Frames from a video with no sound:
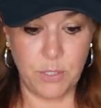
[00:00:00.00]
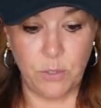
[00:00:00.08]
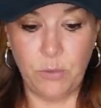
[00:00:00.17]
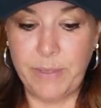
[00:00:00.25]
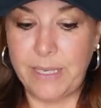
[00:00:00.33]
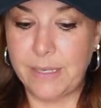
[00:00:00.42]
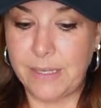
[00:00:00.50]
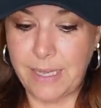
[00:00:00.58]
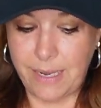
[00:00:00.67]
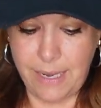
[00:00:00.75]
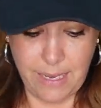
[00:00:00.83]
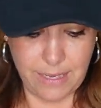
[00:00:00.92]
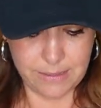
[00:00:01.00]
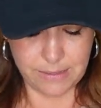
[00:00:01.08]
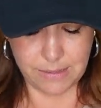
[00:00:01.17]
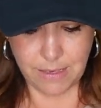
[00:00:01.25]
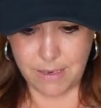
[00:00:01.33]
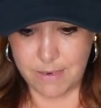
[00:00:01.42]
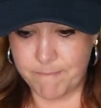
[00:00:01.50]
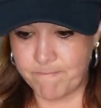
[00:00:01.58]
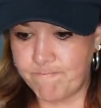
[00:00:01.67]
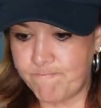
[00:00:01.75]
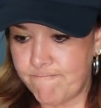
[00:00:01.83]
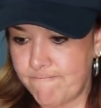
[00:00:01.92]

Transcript: too because that has um,